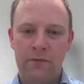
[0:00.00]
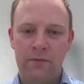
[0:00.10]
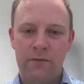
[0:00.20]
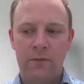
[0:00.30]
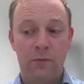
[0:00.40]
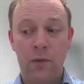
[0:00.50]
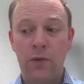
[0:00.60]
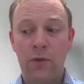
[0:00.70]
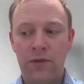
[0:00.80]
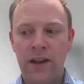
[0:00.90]
uh,
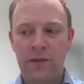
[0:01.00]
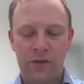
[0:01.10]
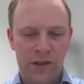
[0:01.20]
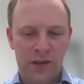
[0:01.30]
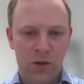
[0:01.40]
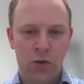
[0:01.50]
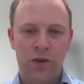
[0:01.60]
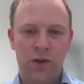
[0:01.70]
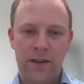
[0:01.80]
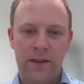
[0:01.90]
most delivery is insurance
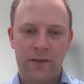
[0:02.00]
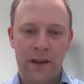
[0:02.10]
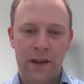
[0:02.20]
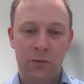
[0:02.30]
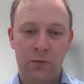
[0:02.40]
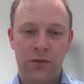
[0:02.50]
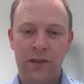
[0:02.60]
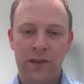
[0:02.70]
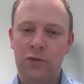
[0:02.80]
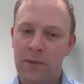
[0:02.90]
based and also
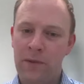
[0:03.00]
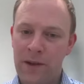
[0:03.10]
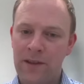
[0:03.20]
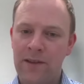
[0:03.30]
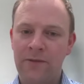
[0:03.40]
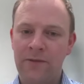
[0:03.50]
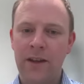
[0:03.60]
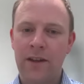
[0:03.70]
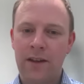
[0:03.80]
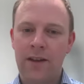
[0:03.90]
extremely expensive.
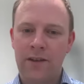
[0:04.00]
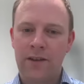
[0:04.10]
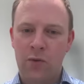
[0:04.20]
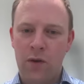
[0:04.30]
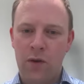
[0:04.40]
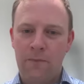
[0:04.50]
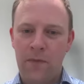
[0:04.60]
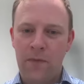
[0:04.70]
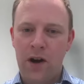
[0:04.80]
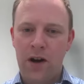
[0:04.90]
Mm. So uh,
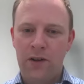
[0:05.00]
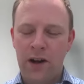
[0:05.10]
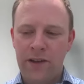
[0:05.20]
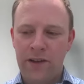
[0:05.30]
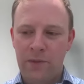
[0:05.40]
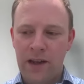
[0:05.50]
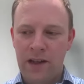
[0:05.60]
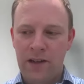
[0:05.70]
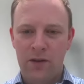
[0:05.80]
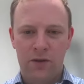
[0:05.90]
our eyes are
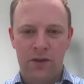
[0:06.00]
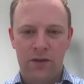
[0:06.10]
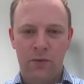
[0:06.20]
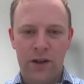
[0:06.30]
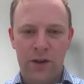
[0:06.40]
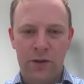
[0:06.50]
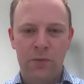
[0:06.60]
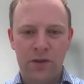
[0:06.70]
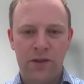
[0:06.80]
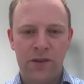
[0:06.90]
beginning to look at wider
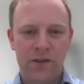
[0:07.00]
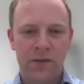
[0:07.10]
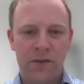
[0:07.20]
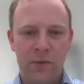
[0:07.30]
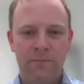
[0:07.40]
opportunities as well.